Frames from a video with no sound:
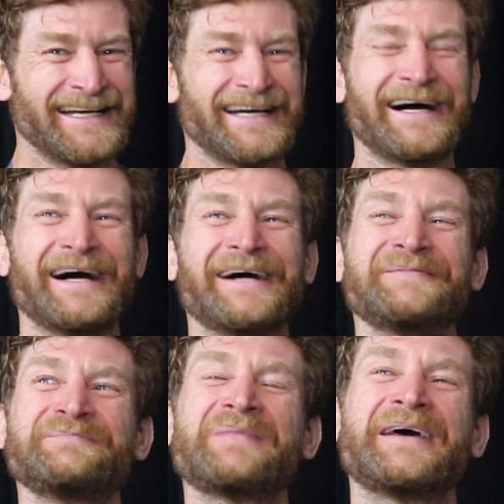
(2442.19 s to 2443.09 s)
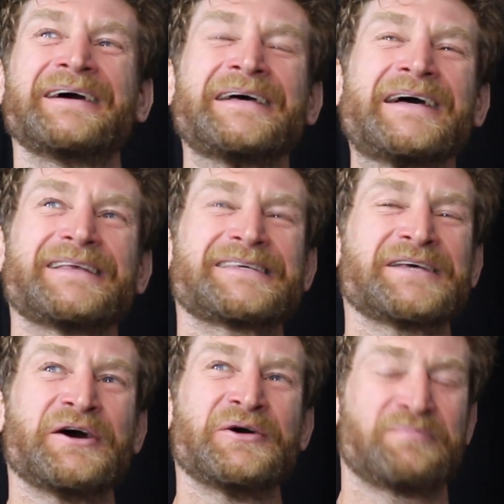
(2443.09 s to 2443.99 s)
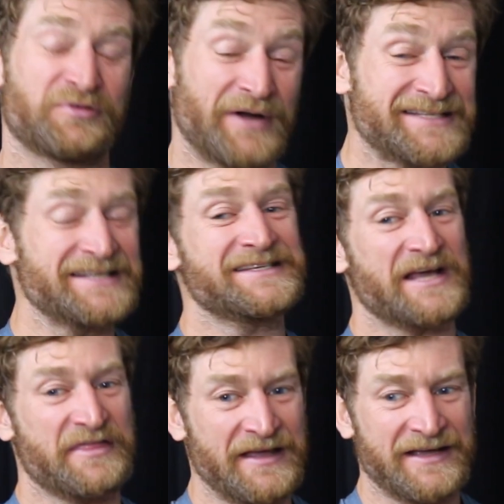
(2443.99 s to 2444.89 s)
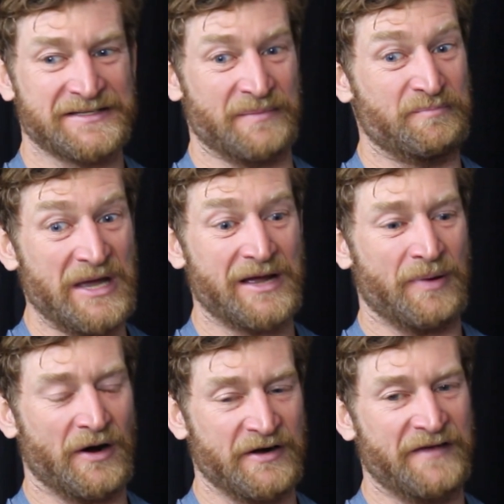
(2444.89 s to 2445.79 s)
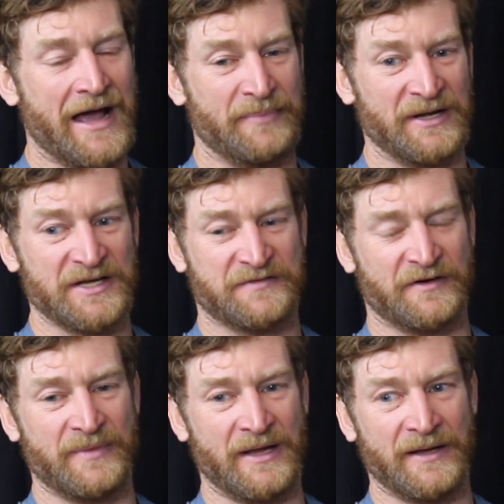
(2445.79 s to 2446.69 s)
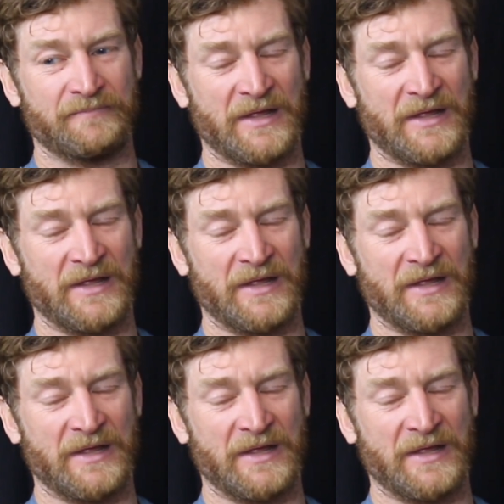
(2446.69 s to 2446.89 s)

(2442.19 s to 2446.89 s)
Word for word: Yep. Um, so, presence, I think, is a big part of happiness for me.